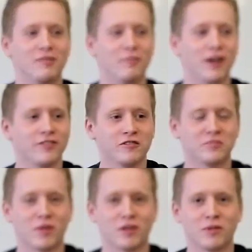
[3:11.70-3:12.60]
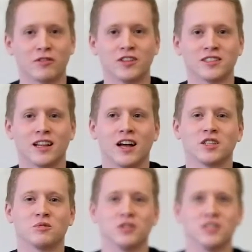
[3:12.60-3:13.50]
My favorite part about this
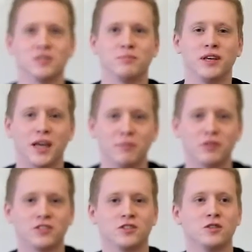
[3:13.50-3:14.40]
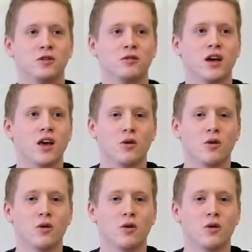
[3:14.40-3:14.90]
class was being able to